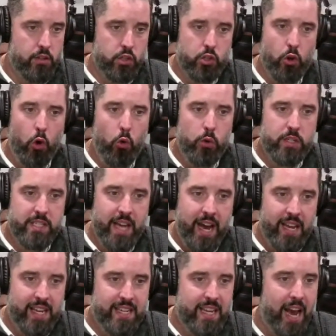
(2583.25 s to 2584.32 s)
The soul is
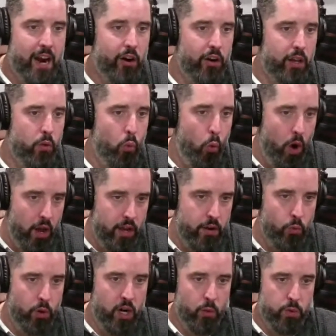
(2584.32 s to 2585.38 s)
not entirely
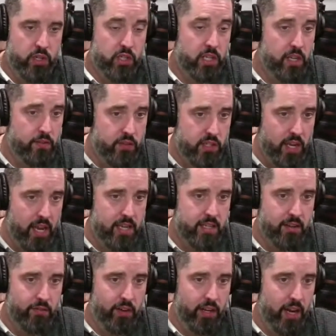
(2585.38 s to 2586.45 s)
one when it receives
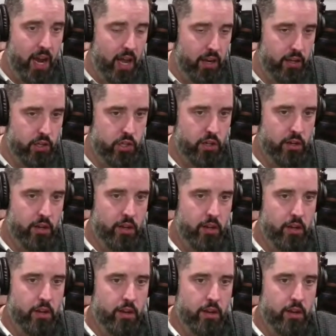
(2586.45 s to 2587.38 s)
scientific knowledge.